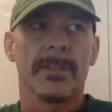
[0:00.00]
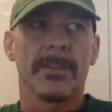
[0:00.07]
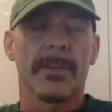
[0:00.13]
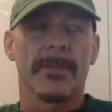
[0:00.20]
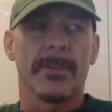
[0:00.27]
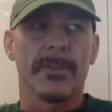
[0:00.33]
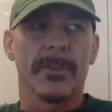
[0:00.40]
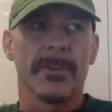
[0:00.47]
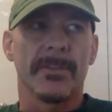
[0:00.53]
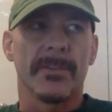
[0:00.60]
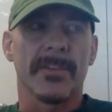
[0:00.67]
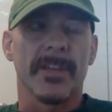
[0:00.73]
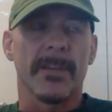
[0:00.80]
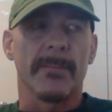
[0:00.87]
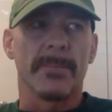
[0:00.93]
You have a good
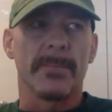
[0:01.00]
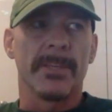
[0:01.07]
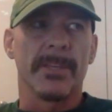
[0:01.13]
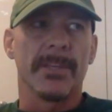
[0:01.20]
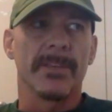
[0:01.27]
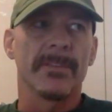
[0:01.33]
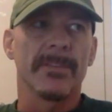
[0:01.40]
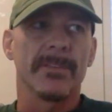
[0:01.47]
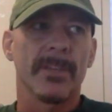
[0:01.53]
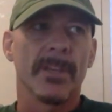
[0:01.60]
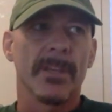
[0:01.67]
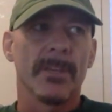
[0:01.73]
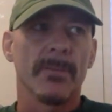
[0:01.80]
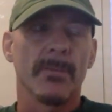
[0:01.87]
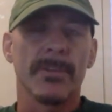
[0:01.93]
set of peace,
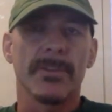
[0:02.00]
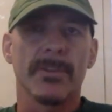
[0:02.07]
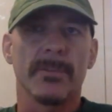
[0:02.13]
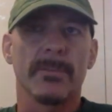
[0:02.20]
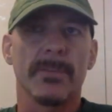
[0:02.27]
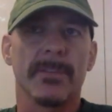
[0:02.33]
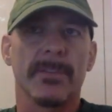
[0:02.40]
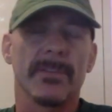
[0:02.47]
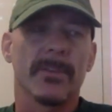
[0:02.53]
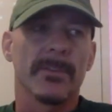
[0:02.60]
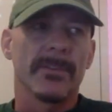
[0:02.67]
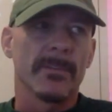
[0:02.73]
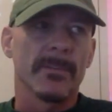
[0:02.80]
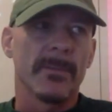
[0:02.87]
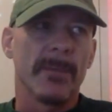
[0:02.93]
which would be
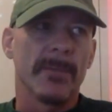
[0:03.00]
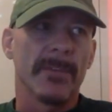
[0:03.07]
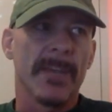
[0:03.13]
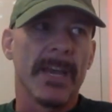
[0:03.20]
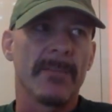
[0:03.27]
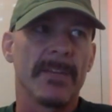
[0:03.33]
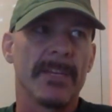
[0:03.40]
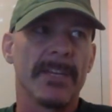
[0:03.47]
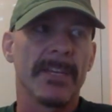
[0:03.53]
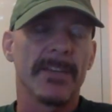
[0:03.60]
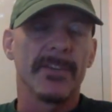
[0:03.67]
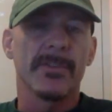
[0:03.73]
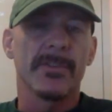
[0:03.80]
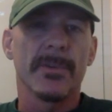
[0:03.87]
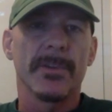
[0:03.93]
sometimes you have an
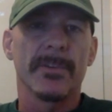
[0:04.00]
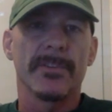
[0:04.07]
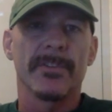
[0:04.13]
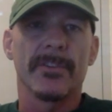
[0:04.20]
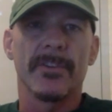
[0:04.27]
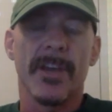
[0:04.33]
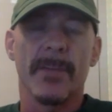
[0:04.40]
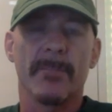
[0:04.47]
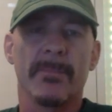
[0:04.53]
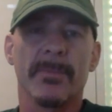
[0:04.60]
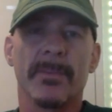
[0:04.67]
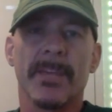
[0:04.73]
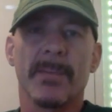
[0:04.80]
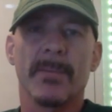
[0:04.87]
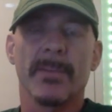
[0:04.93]
injury, so you're not
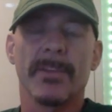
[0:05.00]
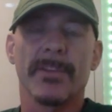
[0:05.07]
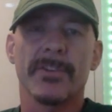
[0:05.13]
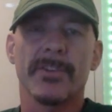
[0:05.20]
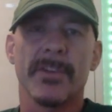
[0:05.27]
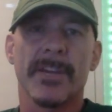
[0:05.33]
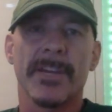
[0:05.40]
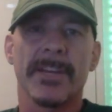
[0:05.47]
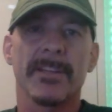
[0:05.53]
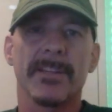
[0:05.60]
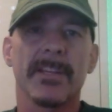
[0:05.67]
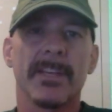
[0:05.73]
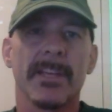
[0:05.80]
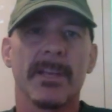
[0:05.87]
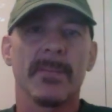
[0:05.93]
able to
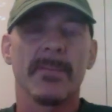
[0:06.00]
train.